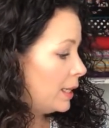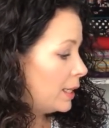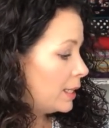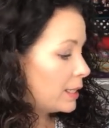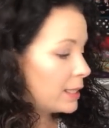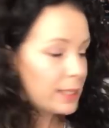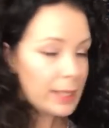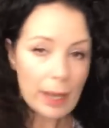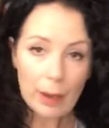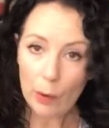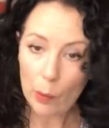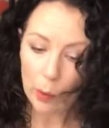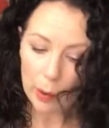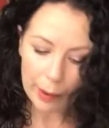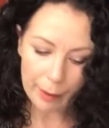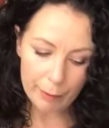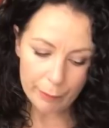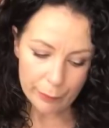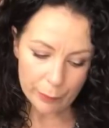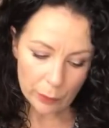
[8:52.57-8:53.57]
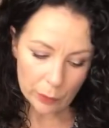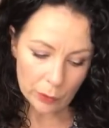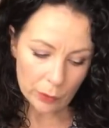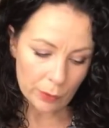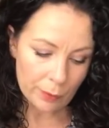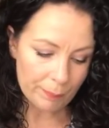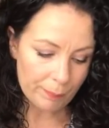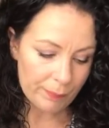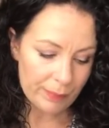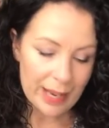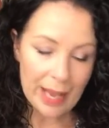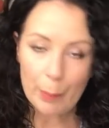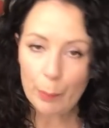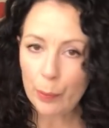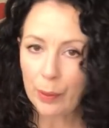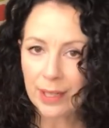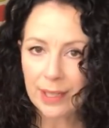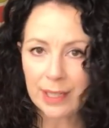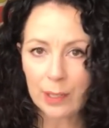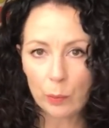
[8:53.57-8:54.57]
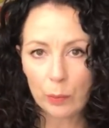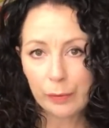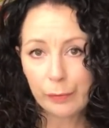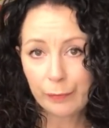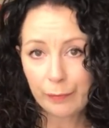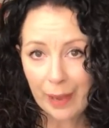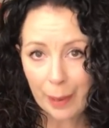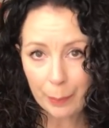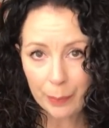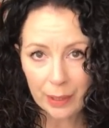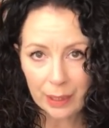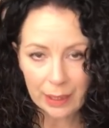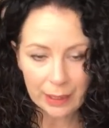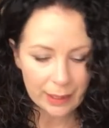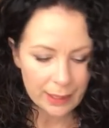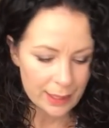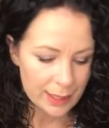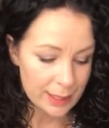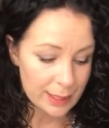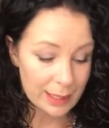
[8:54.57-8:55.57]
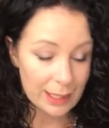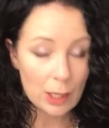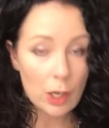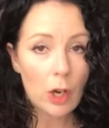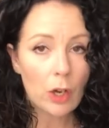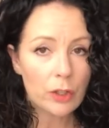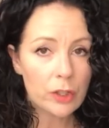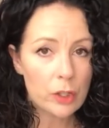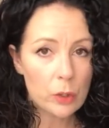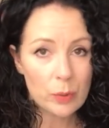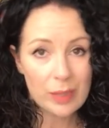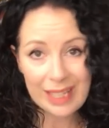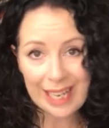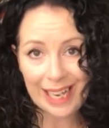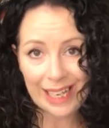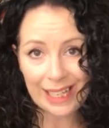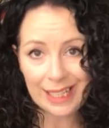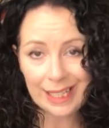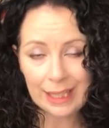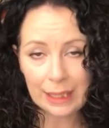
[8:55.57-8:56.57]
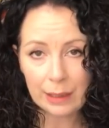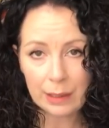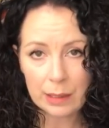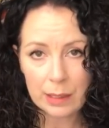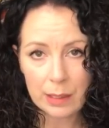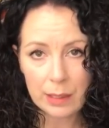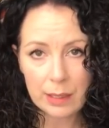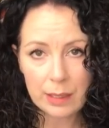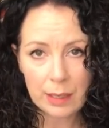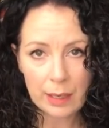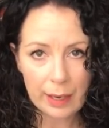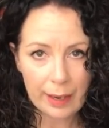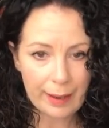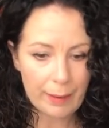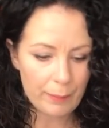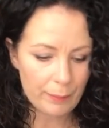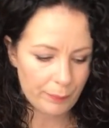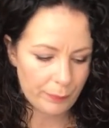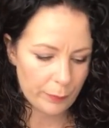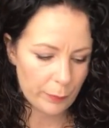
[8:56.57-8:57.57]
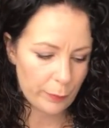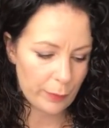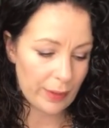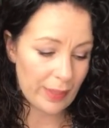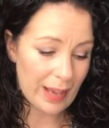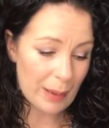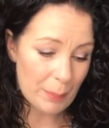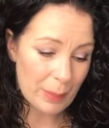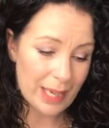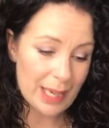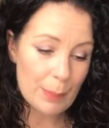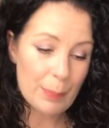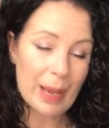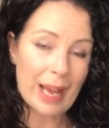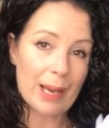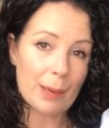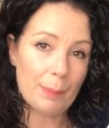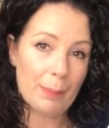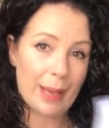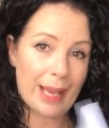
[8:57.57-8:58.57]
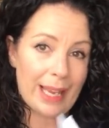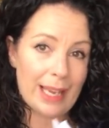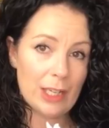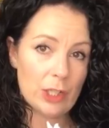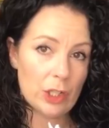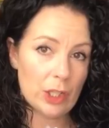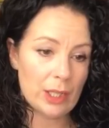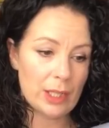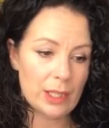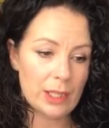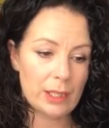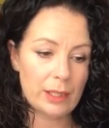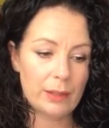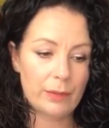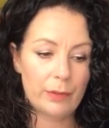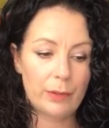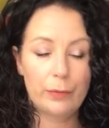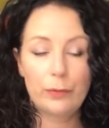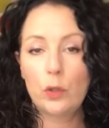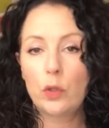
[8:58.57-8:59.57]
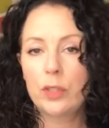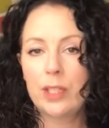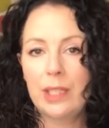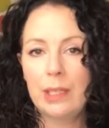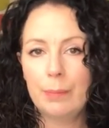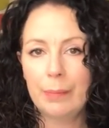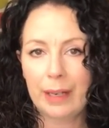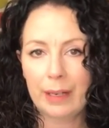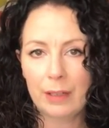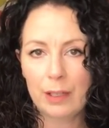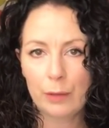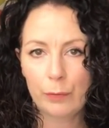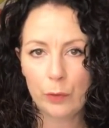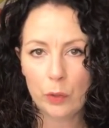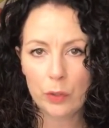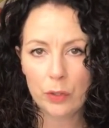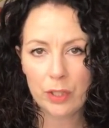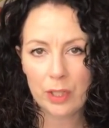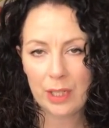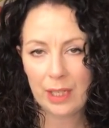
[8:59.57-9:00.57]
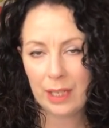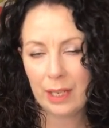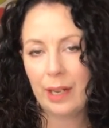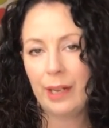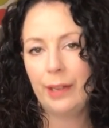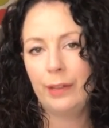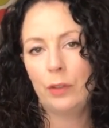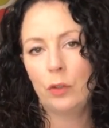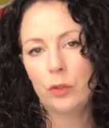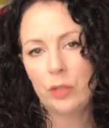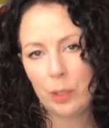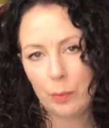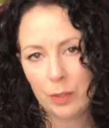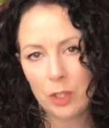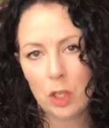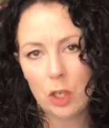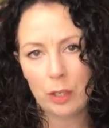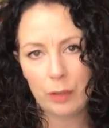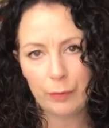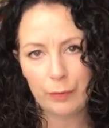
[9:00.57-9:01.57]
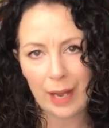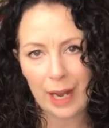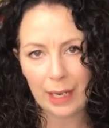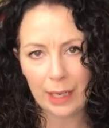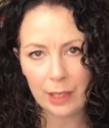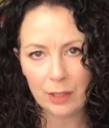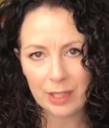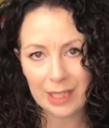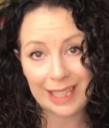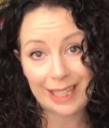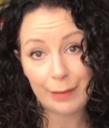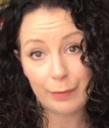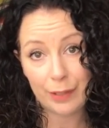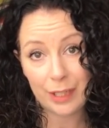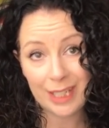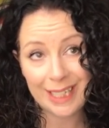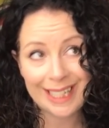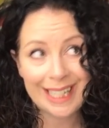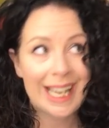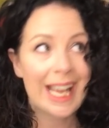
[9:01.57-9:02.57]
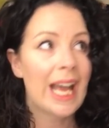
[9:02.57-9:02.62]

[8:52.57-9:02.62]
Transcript: So overall, Netprinter were fabulous. The cost was excellent. For that many pattern pages, for £14.40, I thought it was good value delivered.